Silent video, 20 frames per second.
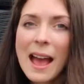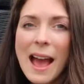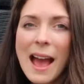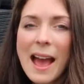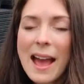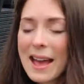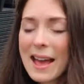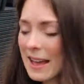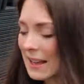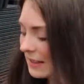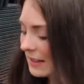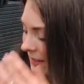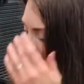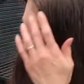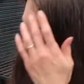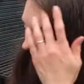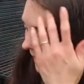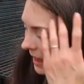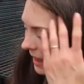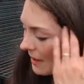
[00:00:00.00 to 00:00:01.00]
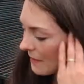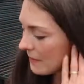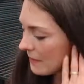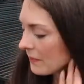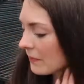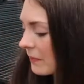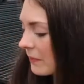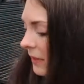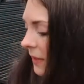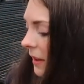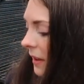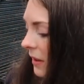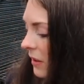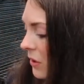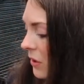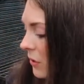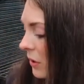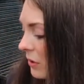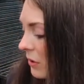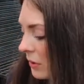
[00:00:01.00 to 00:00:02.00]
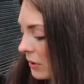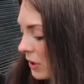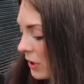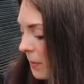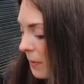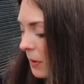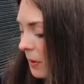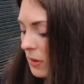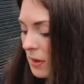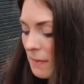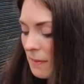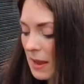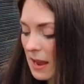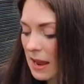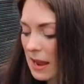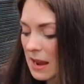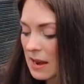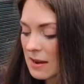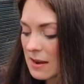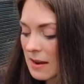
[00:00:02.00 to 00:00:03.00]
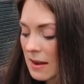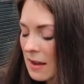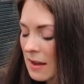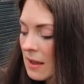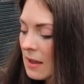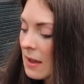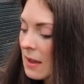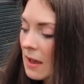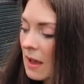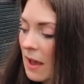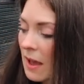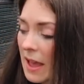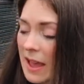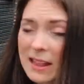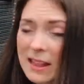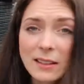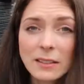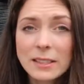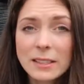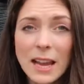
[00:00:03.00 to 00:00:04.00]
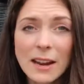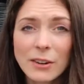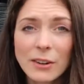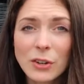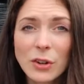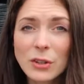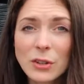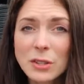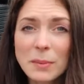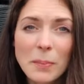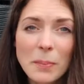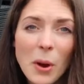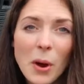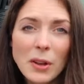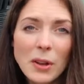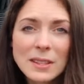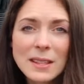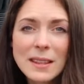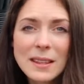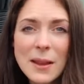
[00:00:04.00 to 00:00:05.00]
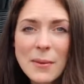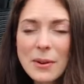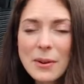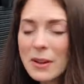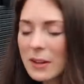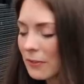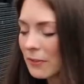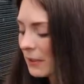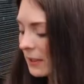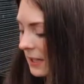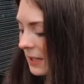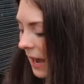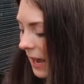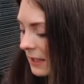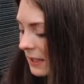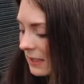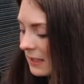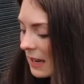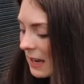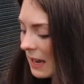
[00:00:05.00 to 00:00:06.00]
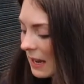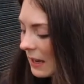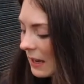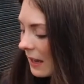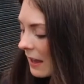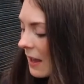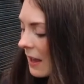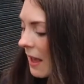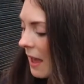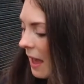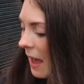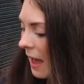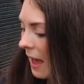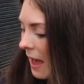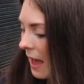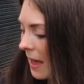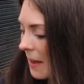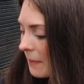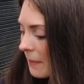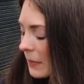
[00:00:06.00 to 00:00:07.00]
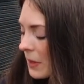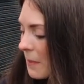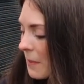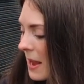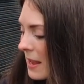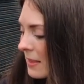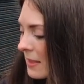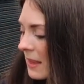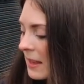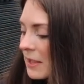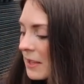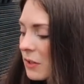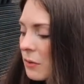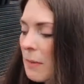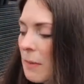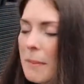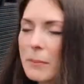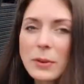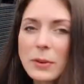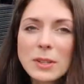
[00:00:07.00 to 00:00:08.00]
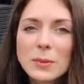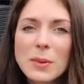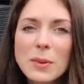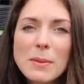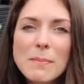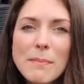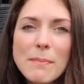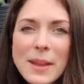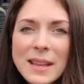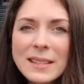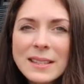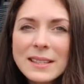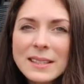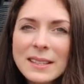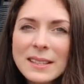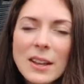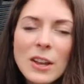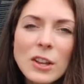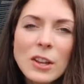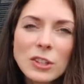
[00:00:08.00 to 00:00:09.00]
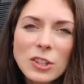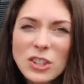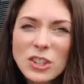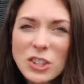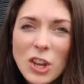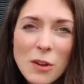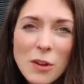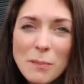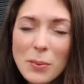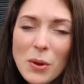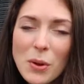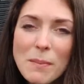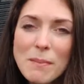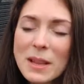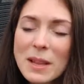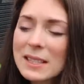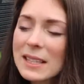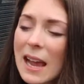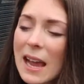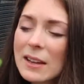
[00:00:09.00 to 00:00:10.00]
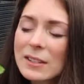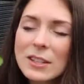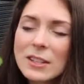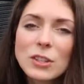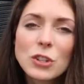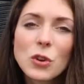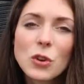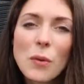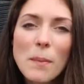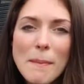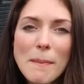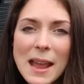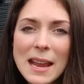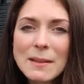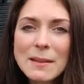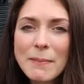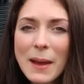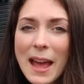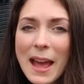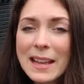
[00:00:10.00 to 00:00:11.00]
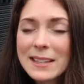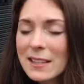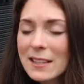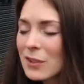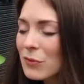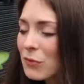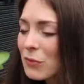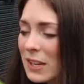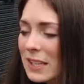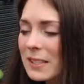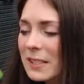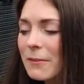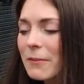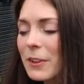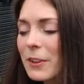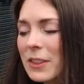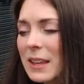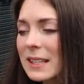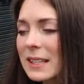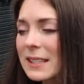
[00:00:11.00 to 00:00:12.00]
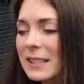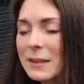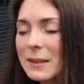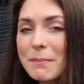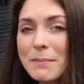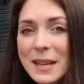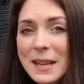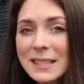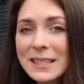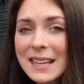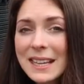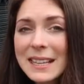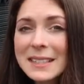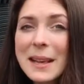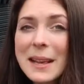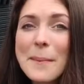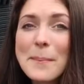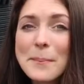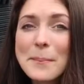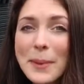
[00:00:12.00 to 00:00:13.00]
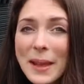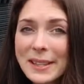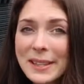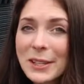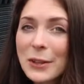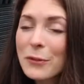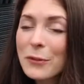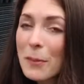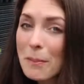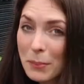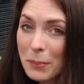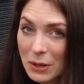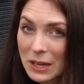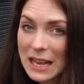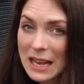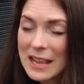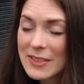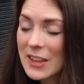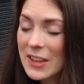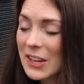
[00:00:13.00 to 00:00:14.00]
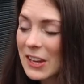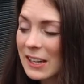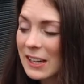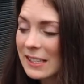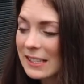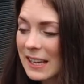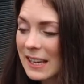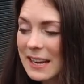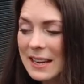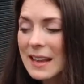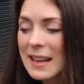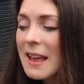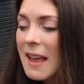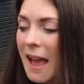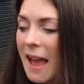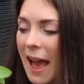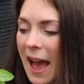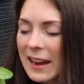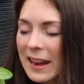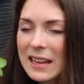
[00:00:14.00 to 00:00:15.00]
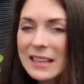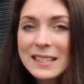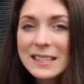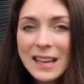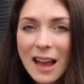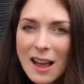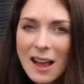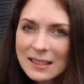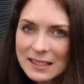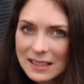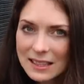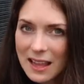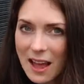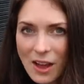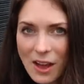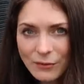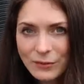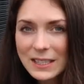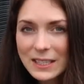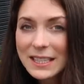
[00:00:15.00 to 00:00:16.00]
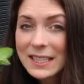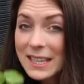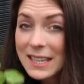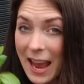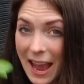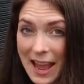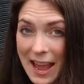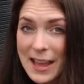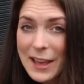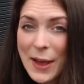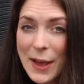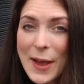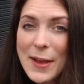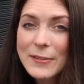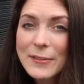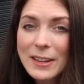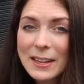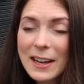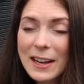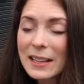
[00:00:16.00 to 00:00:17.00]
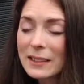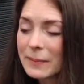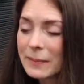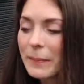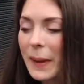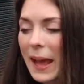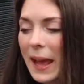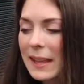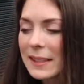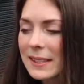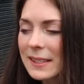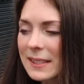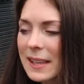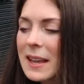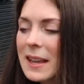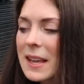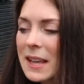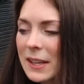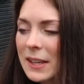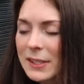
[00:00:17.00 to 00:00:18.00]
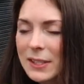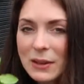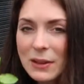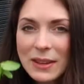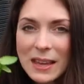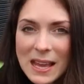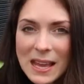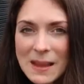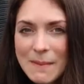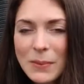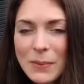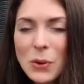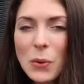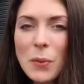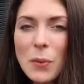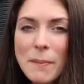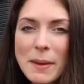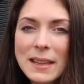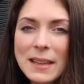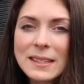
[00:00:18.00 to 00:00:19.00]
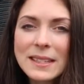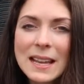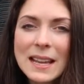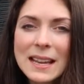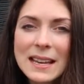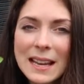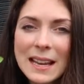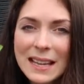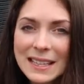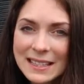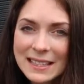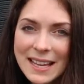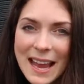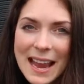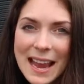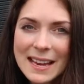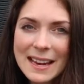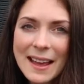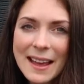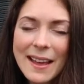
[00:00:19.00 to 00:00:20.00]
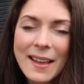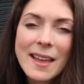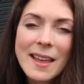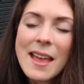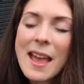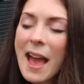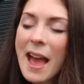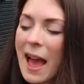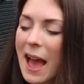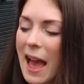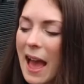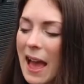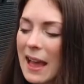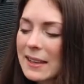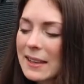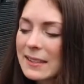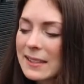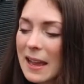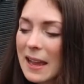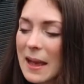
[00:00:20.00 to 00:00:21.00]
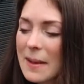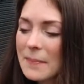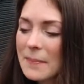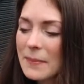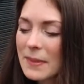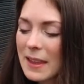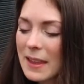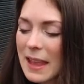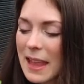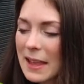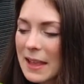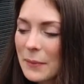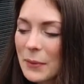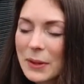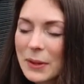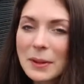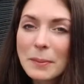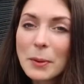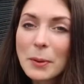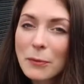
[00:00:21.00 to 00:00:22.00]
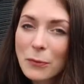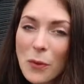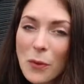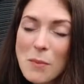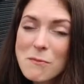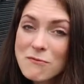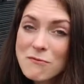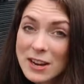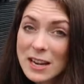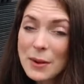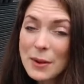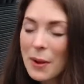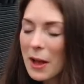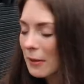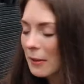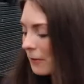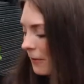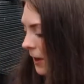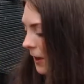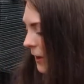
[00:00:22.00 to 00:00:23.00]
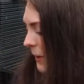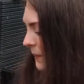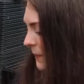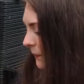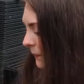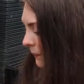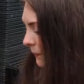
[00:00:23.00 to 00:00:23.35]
and you can also put them in a little terracotta pot and they would look fantastic. The main thing to remember is with mint, just don't put mint out into your main bed. The reason for this is mint is a bit of a bully in the garden, and it does love to take over garden beds. So keep your mint in a container and it will perform really well for you.